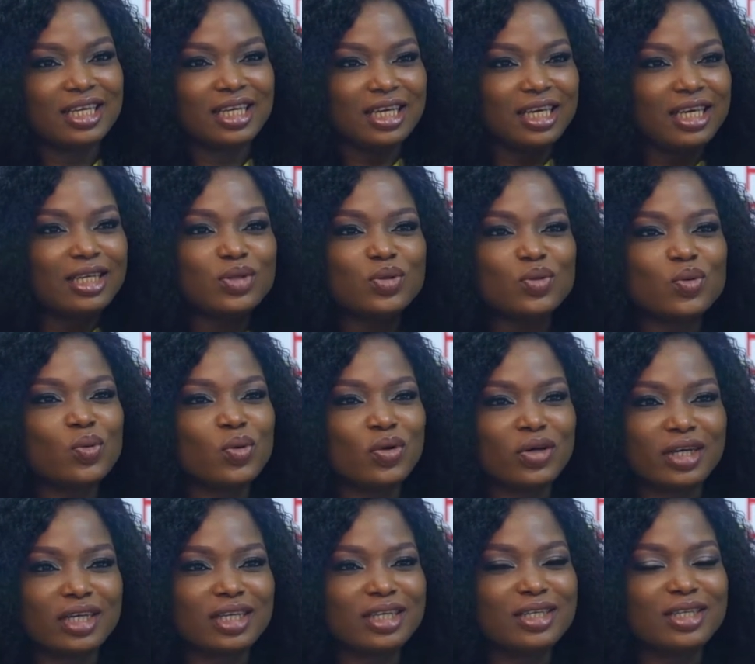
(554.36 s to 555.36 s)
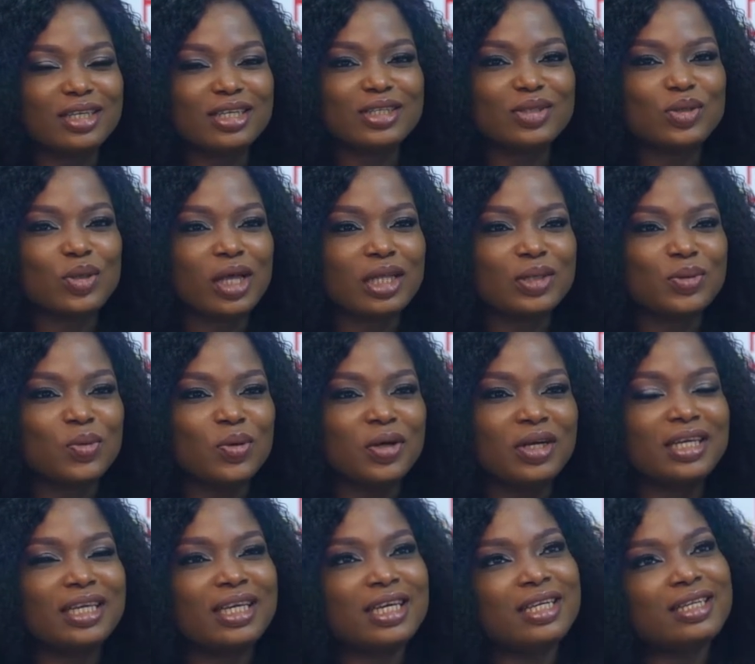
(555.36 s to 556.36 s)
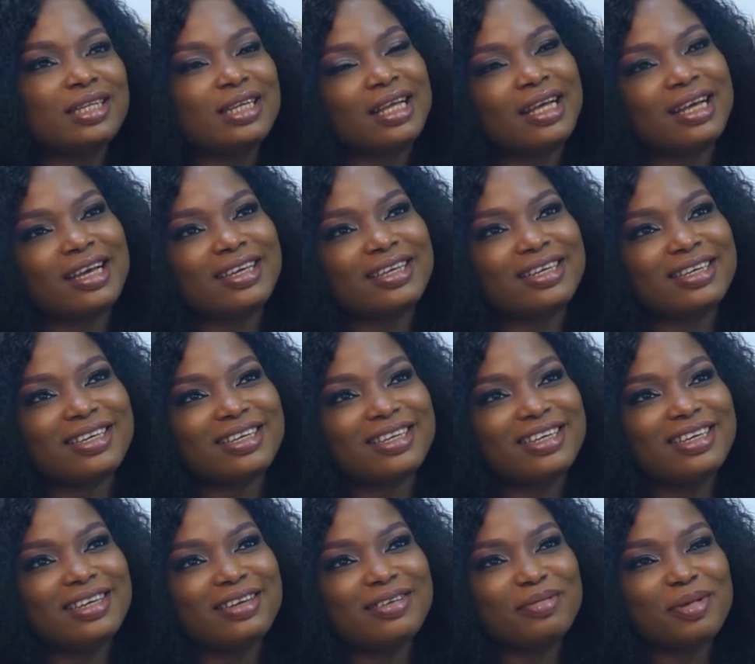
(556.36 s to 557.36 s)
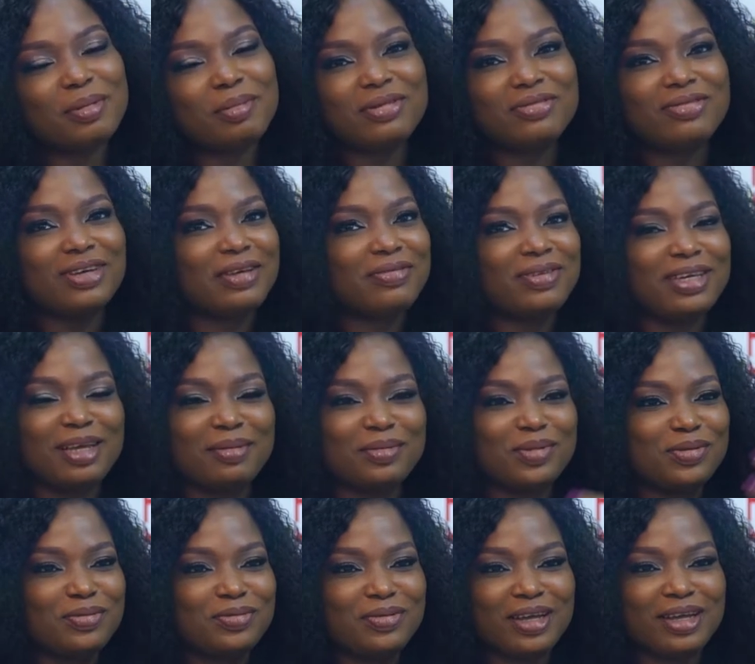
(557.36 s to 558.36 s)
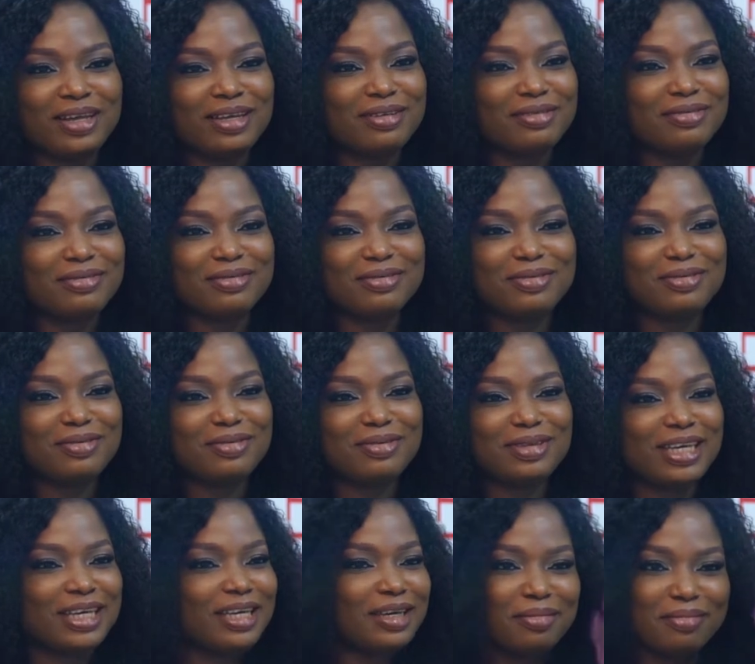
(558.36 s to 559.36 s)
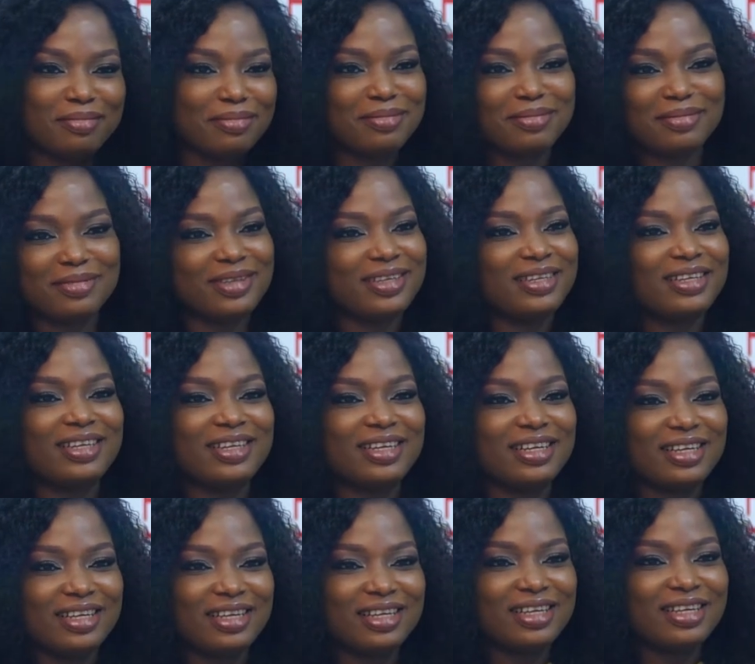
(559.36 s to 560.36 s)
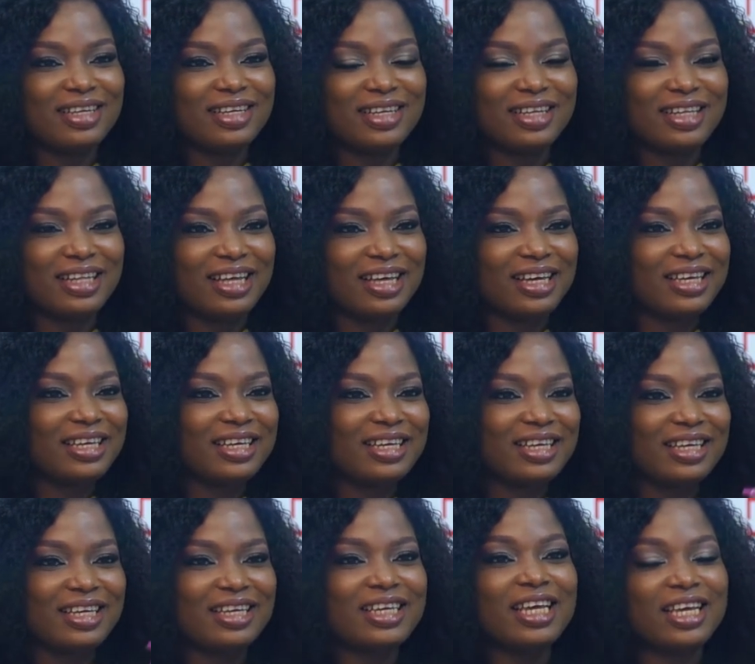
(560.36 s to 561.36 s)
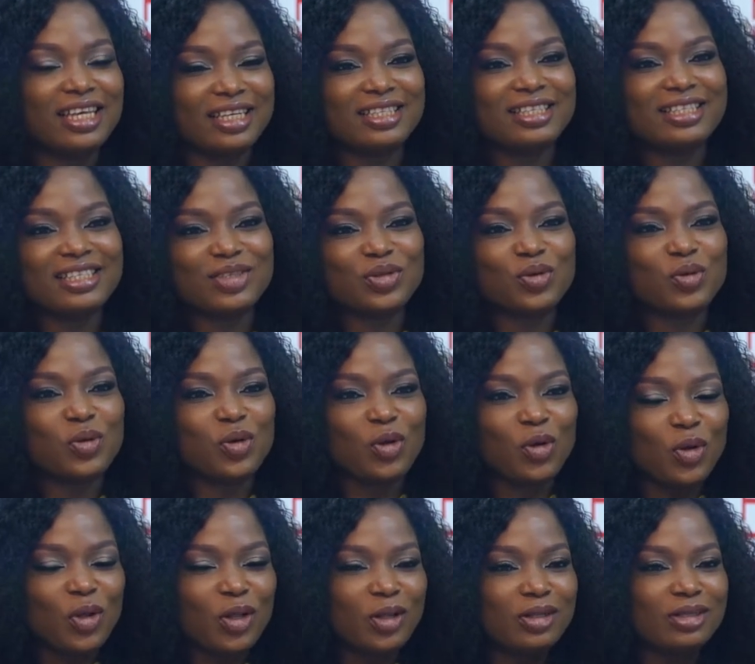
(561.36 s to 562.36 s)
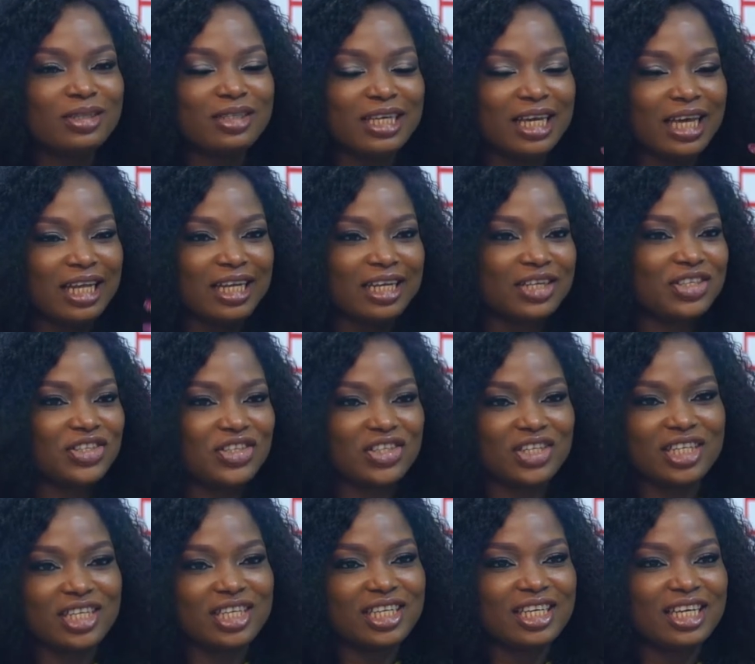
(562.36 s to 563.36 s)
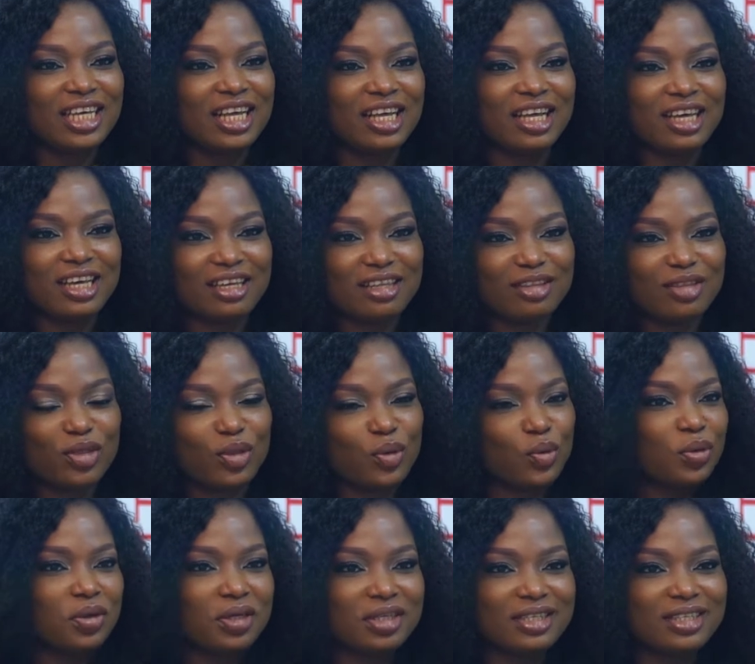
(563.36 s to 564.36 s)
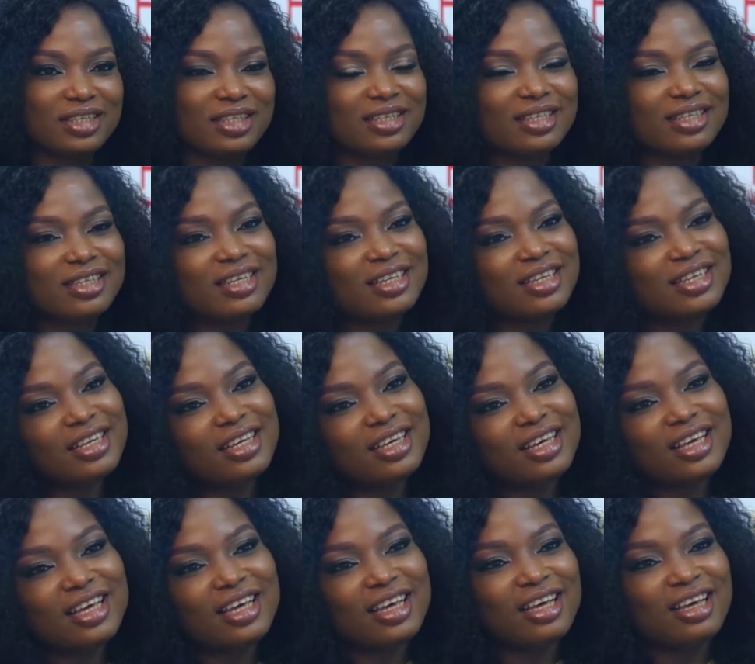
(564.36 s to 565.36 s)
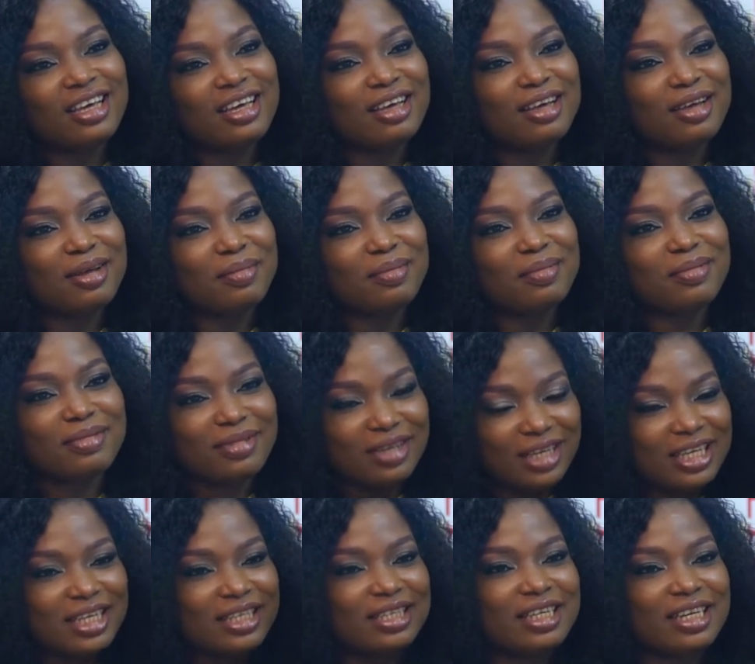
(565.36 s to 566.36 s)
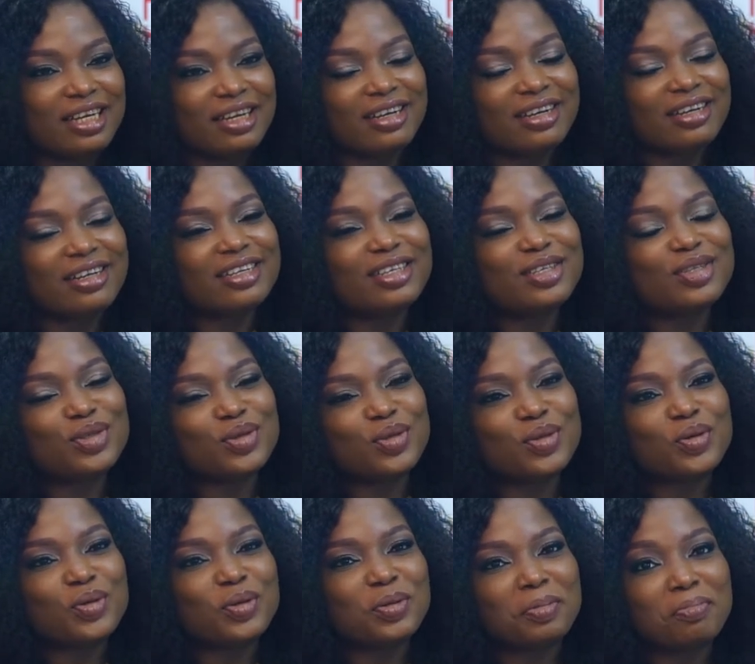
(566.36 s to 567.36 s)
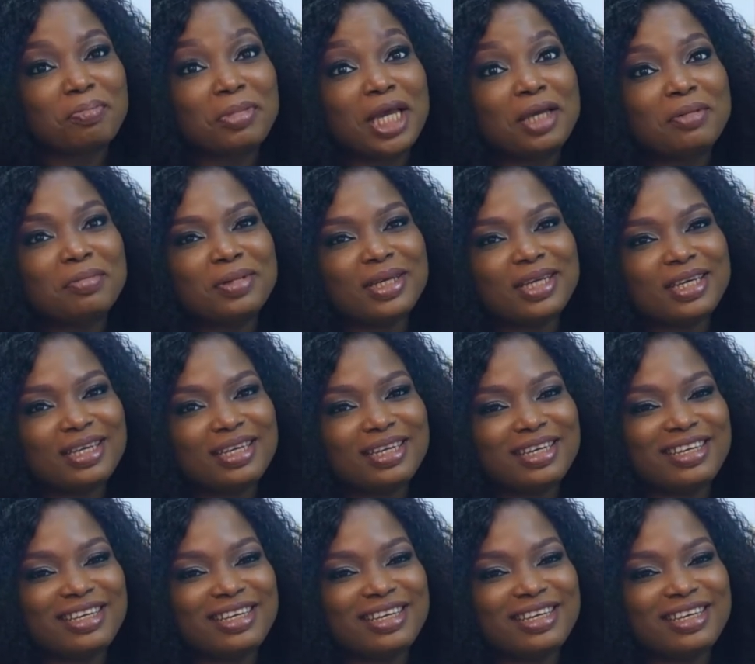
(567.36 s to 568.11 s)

into work. So I was working like maybe 5 a.m. to 5 a.m. Wow. Like yes, so all the energy I threw it um, in there. So maybe.